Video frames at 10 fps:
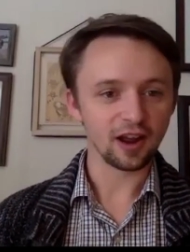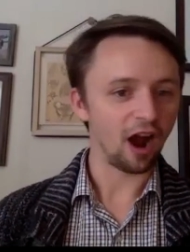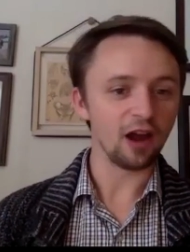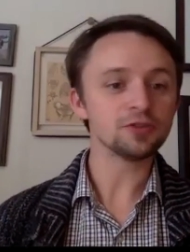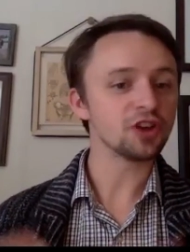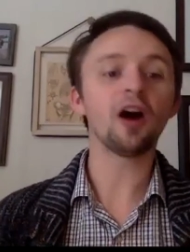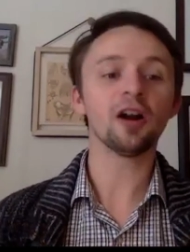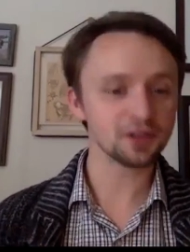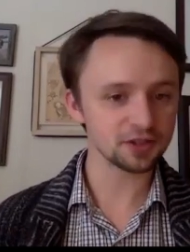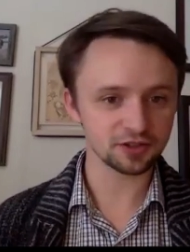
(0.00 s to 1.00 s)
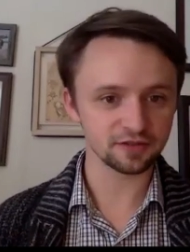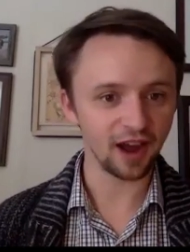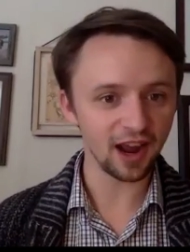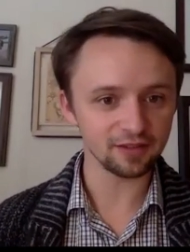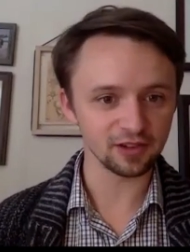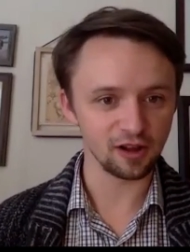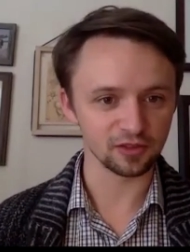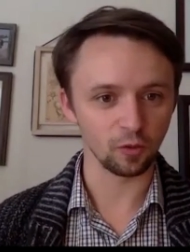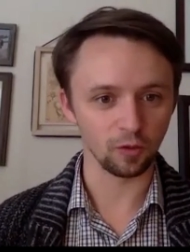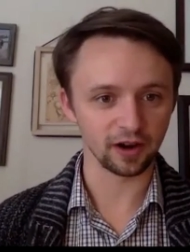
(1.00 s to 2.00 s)
it was hard to survive along
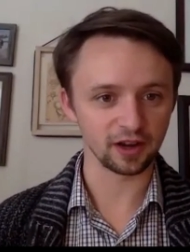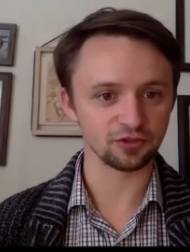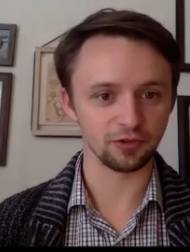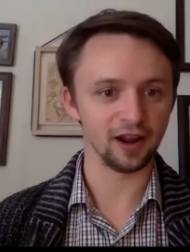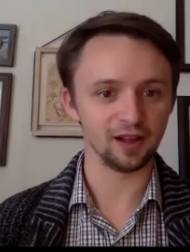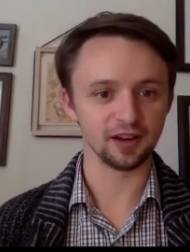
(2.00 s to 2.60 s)
the Oregon Trail.